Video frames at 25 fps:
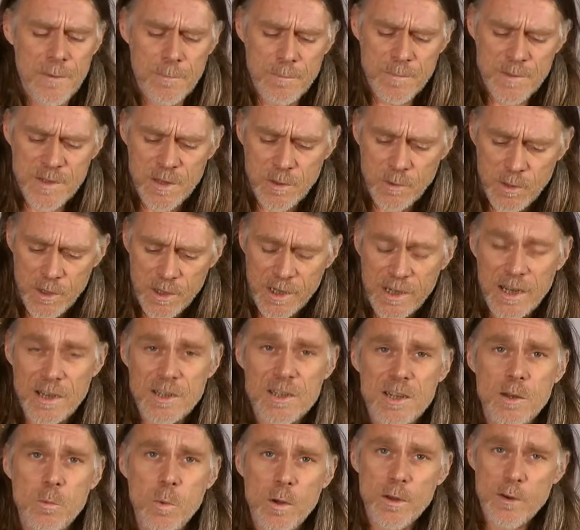So you can
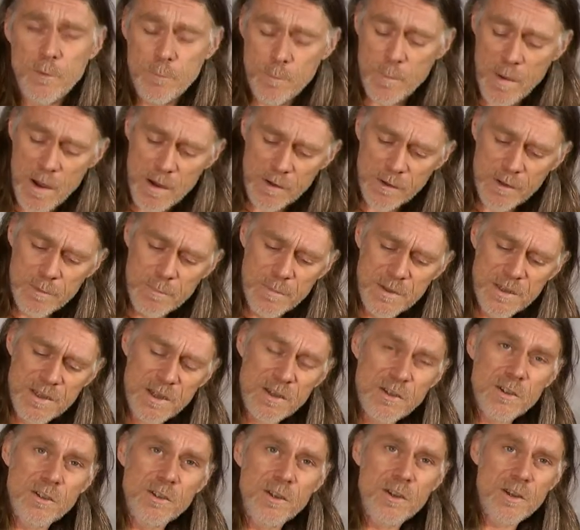actually, when you've marked the
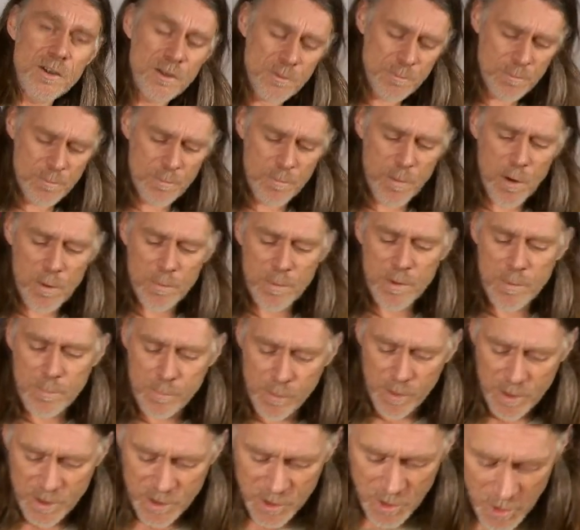position, you can pop your
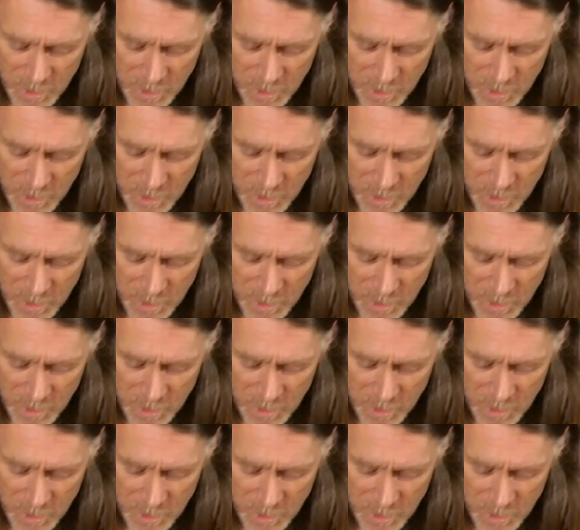bridge